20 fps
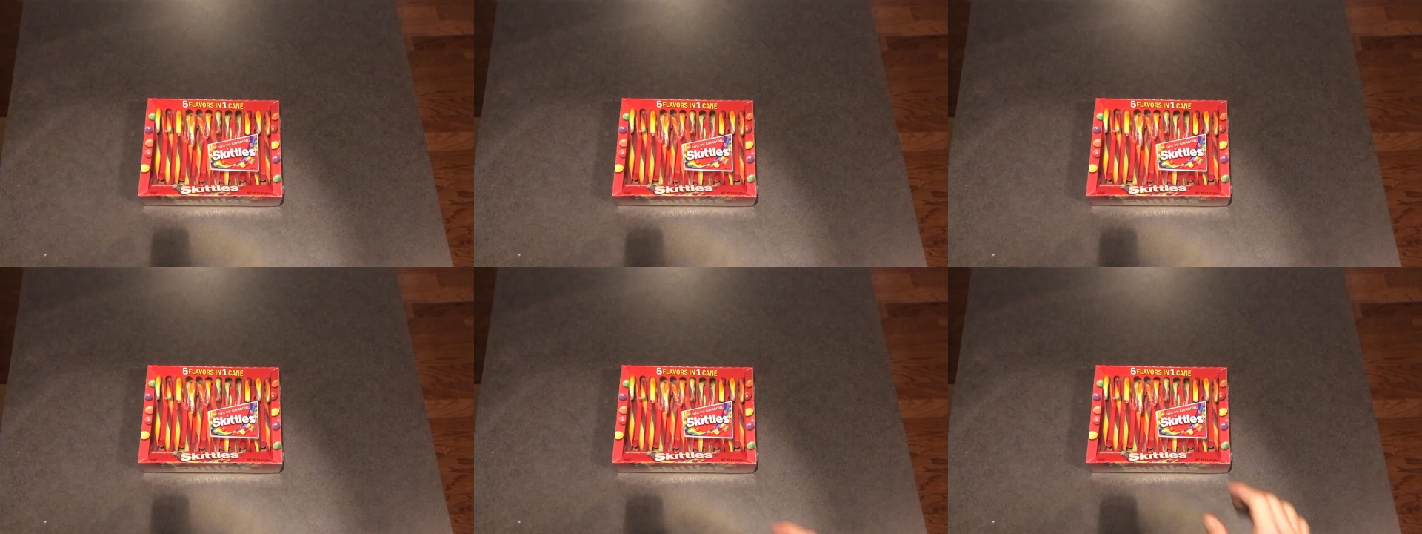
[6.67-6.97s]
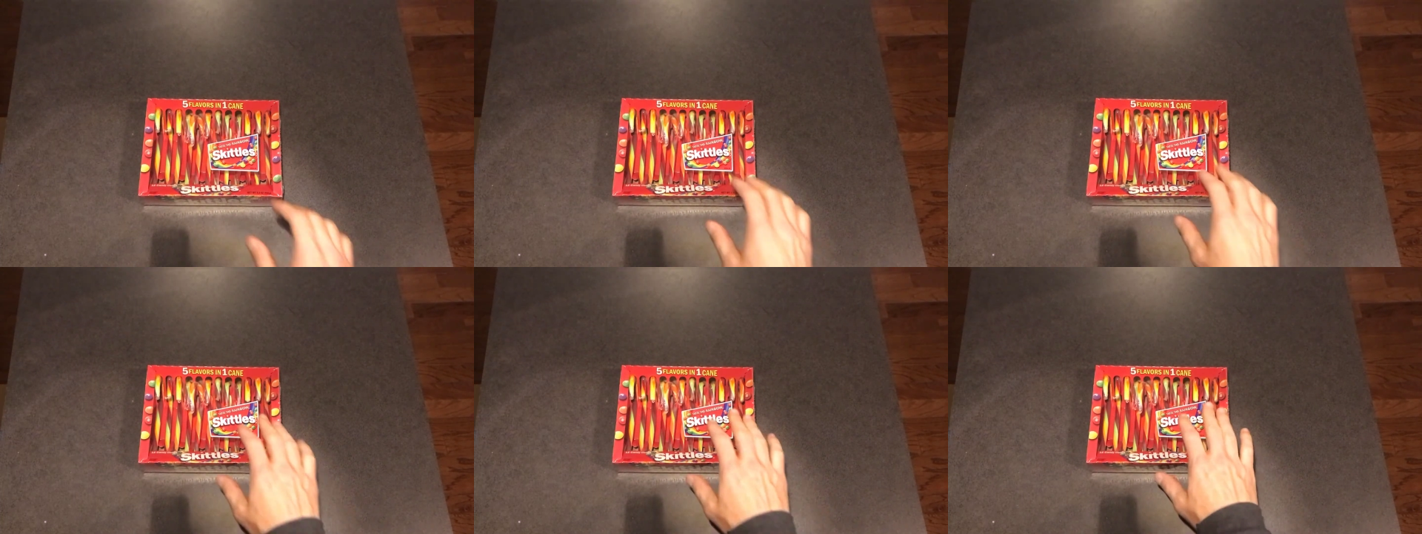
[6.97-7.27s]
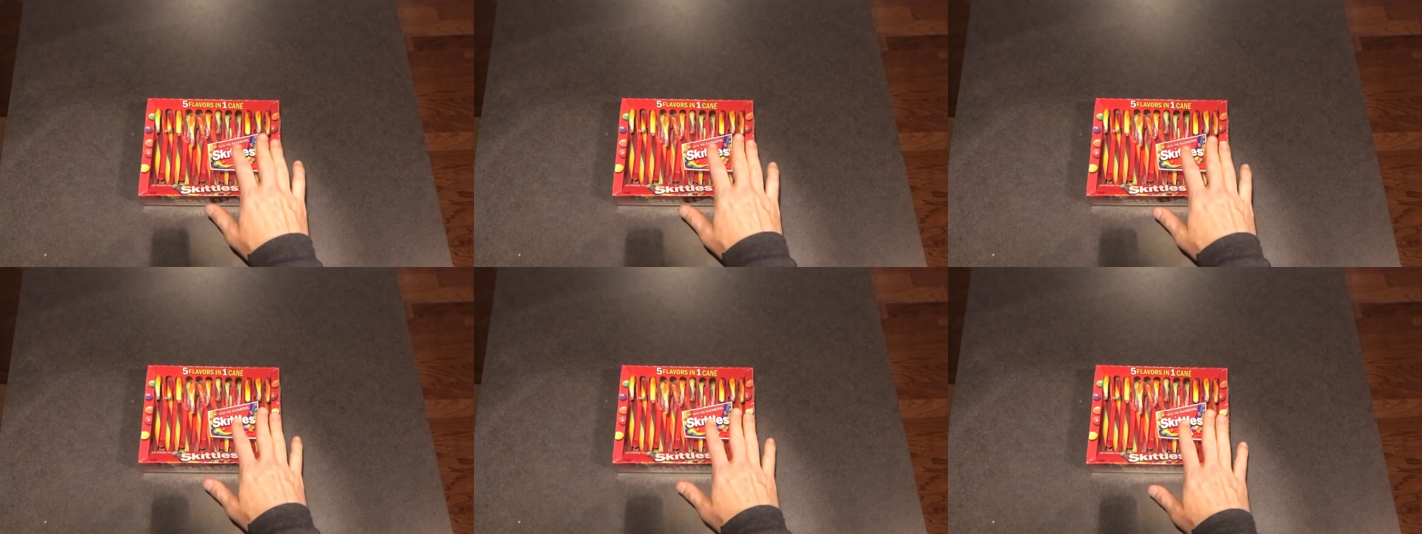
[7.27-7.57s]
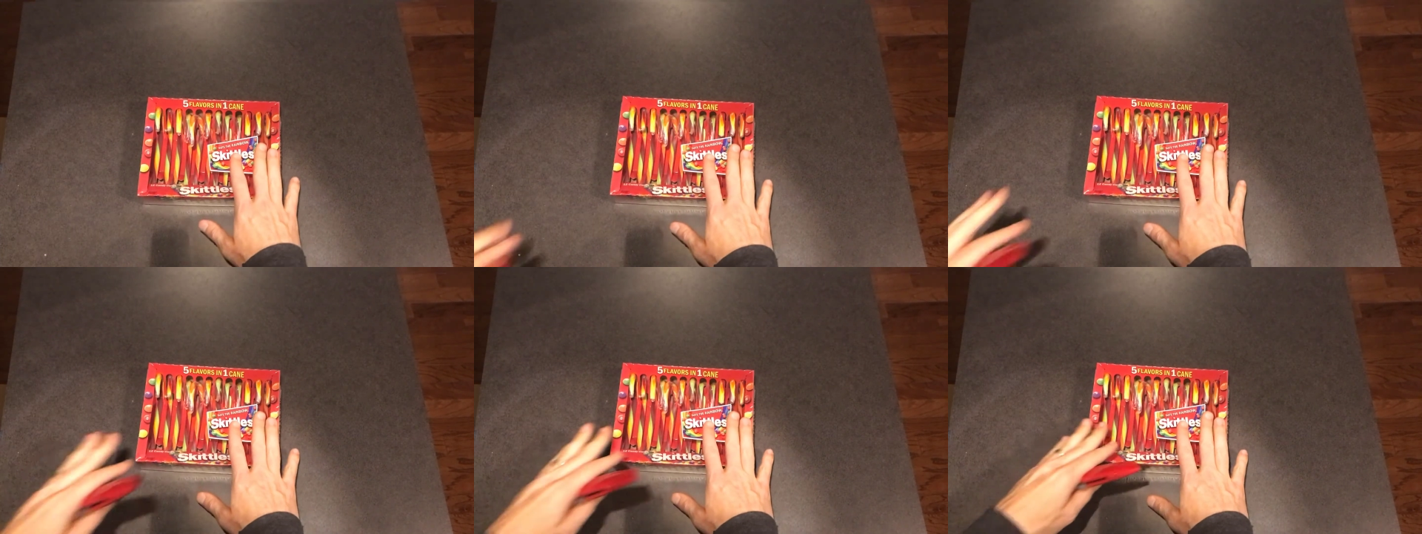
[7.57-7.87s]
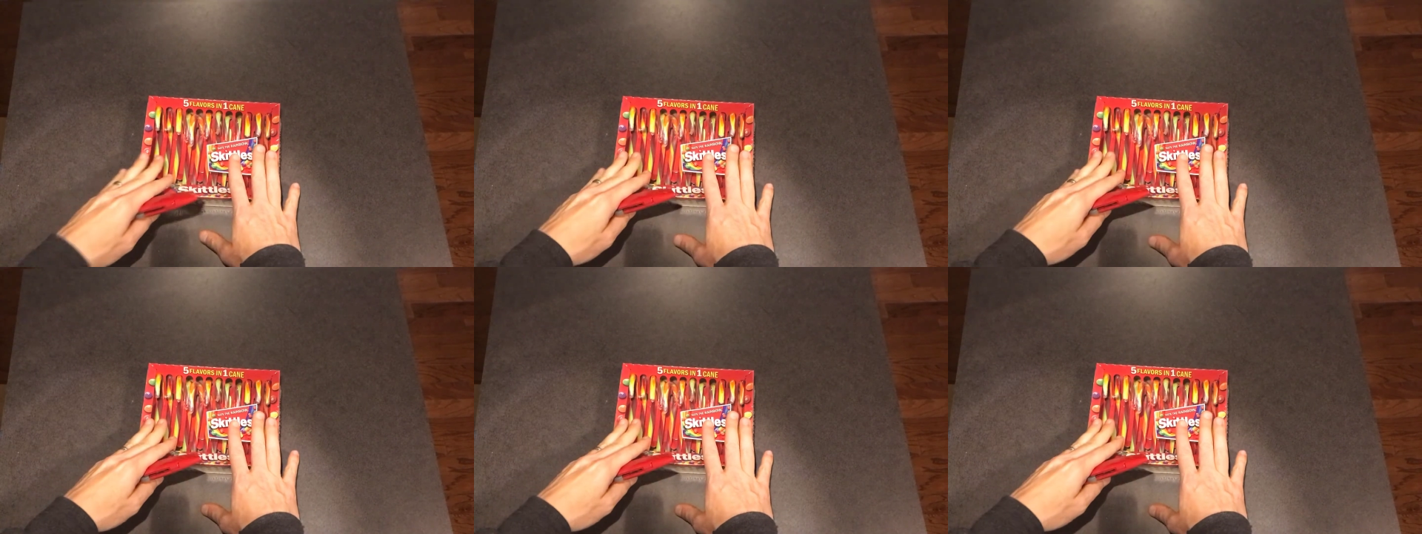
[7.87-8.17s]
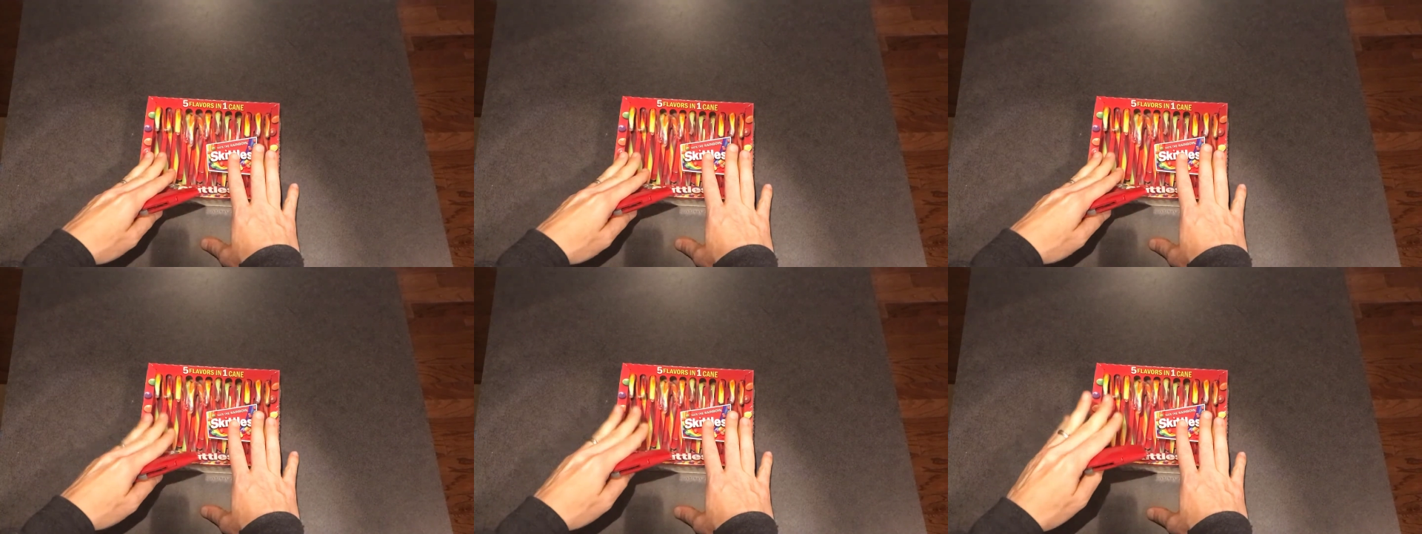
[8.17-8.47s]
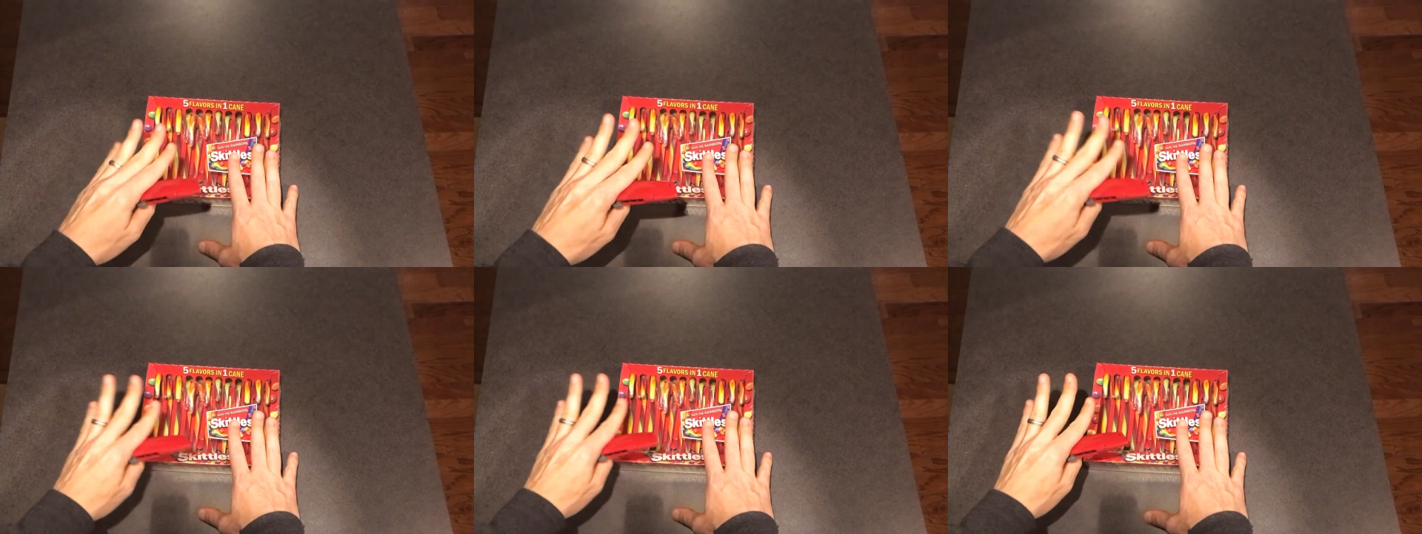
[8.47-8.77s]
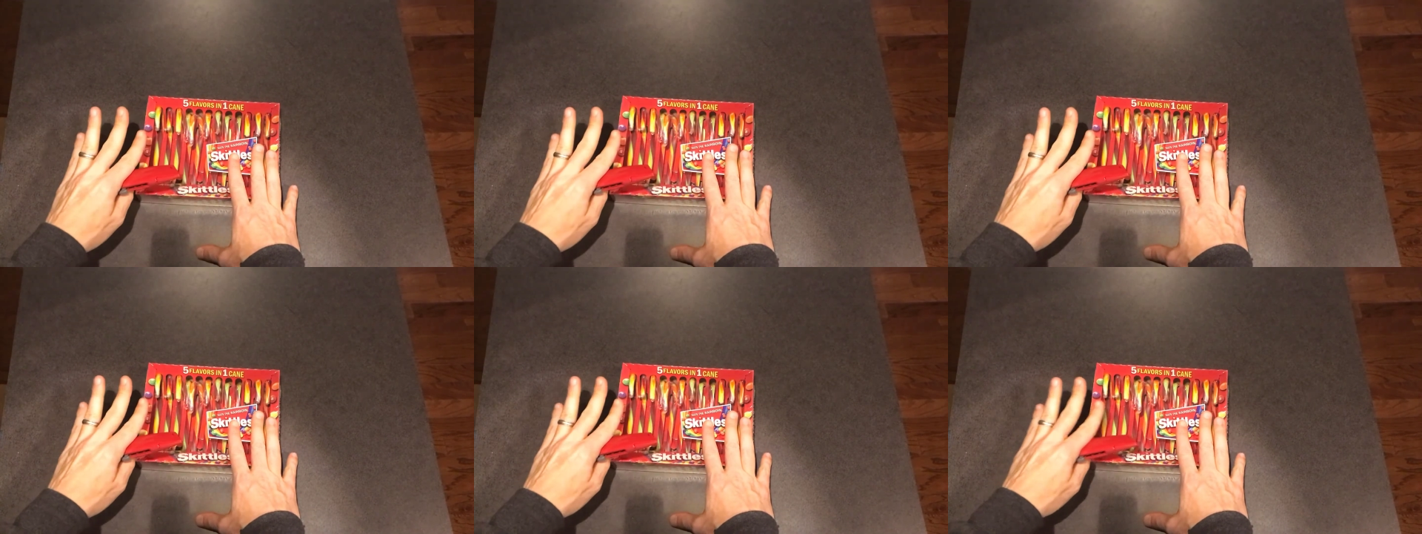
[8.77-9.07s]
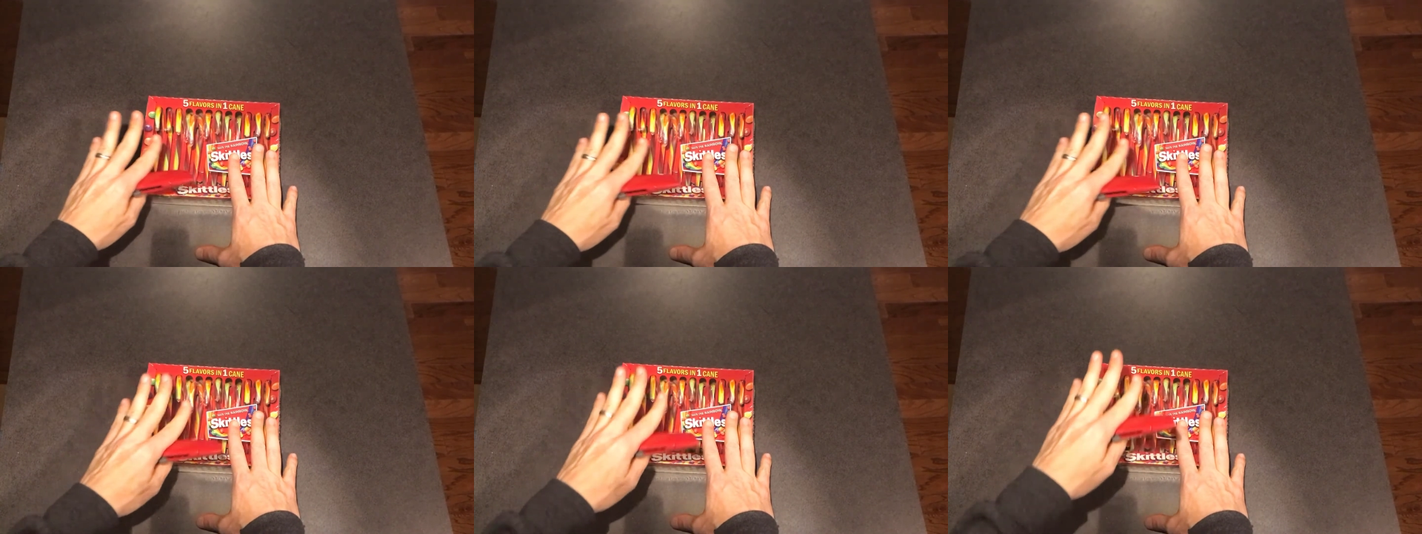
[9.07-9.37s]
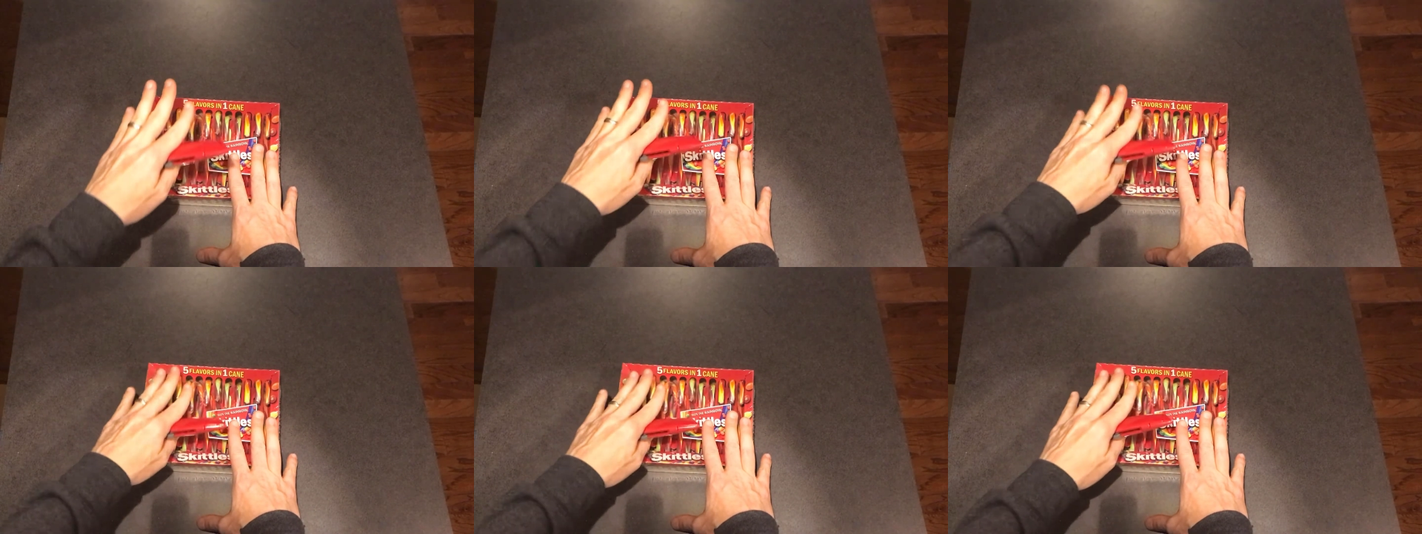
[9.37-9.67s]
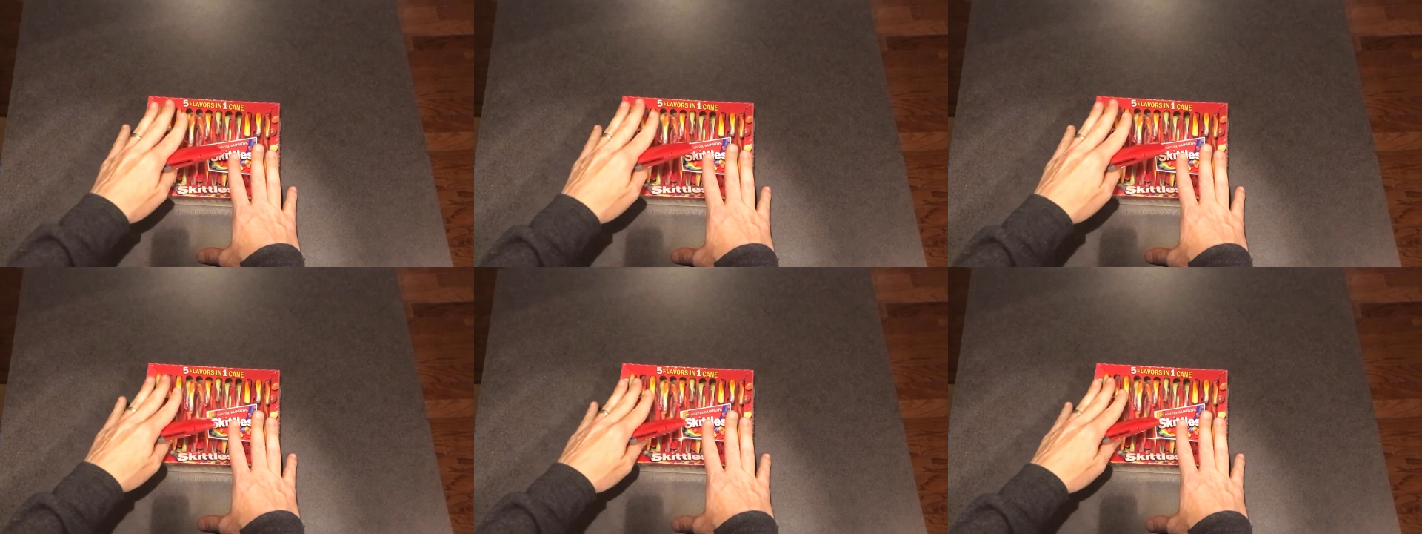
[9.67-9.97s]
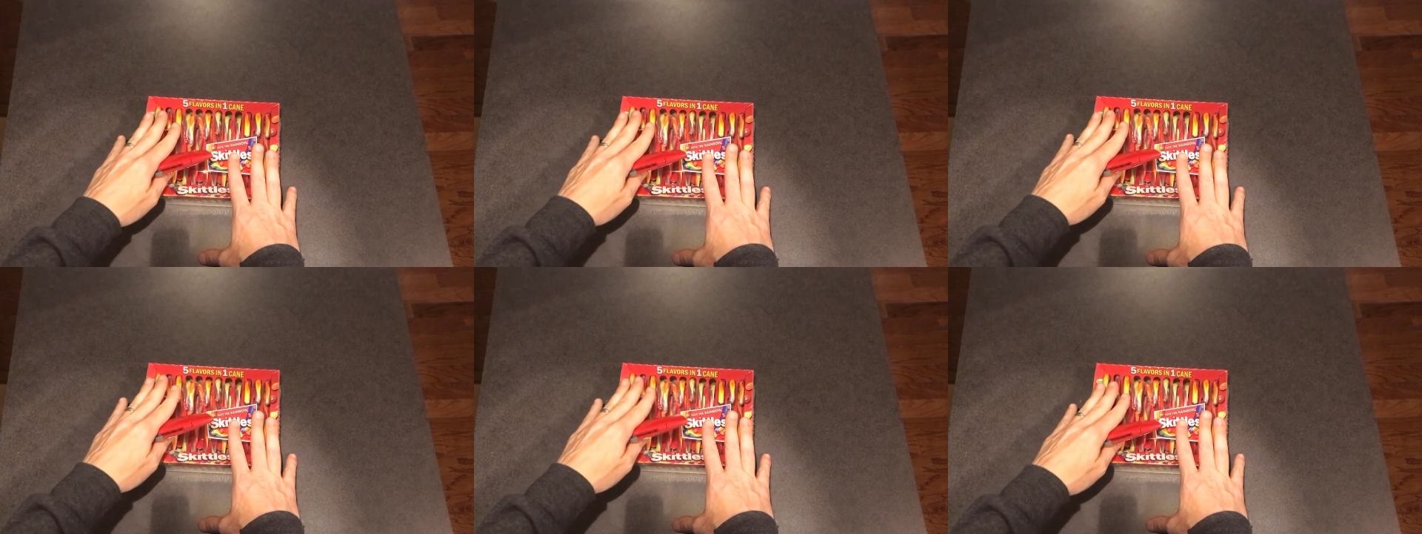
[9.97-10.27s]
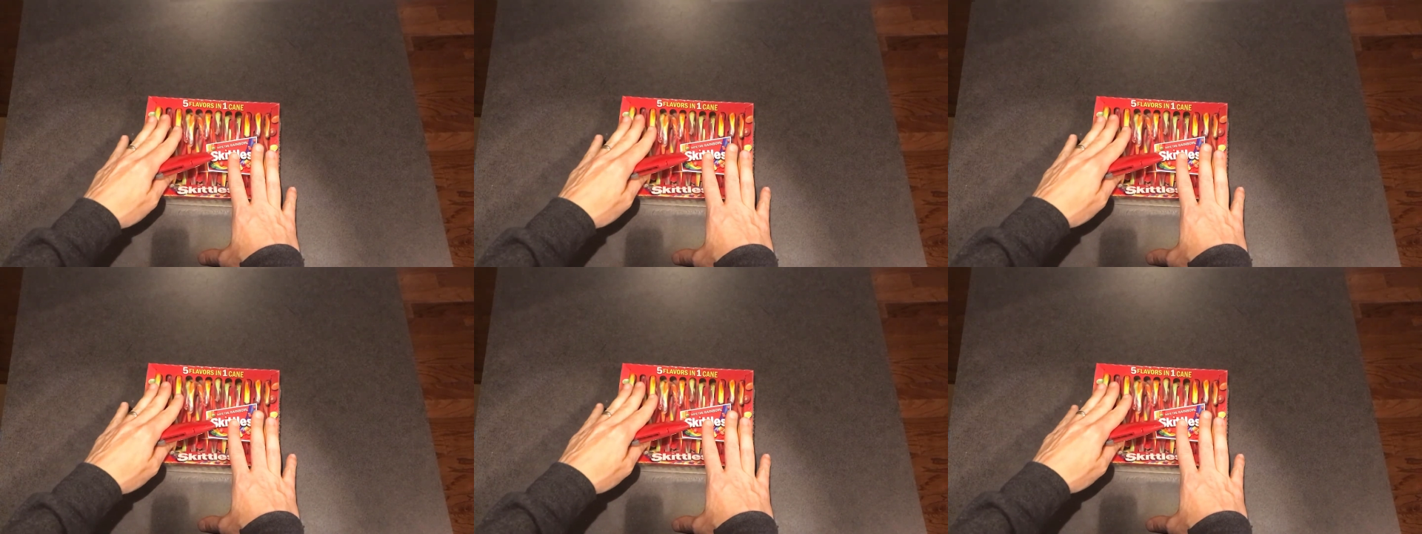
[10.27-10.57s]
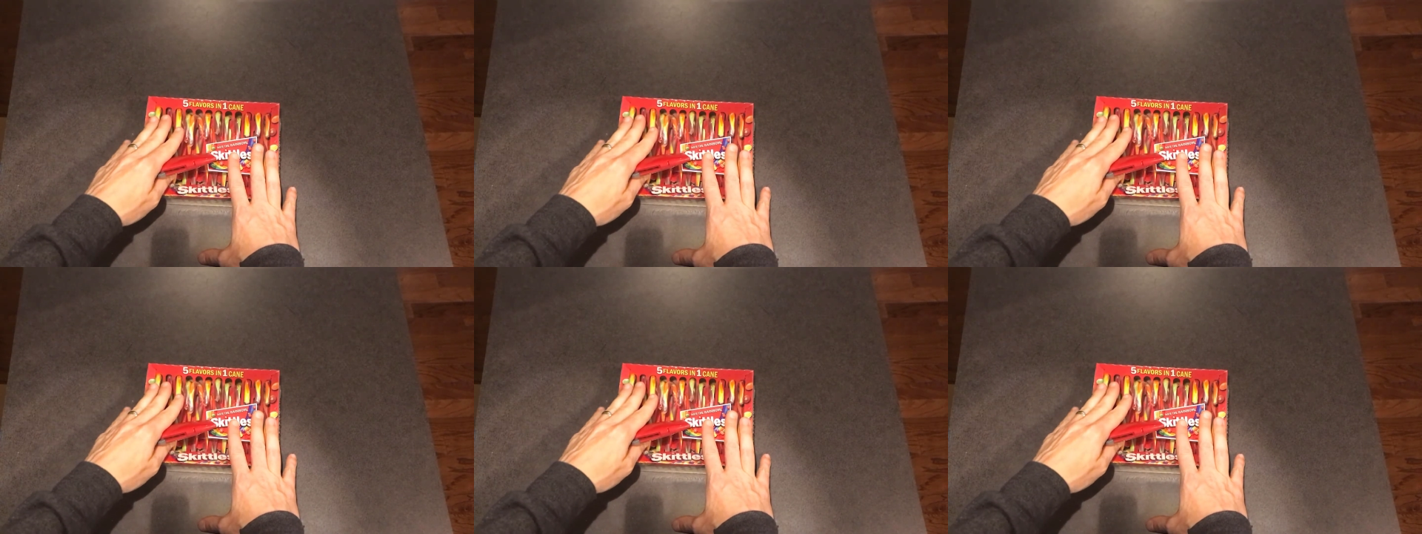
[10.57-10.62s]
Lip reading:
(no speaker visible)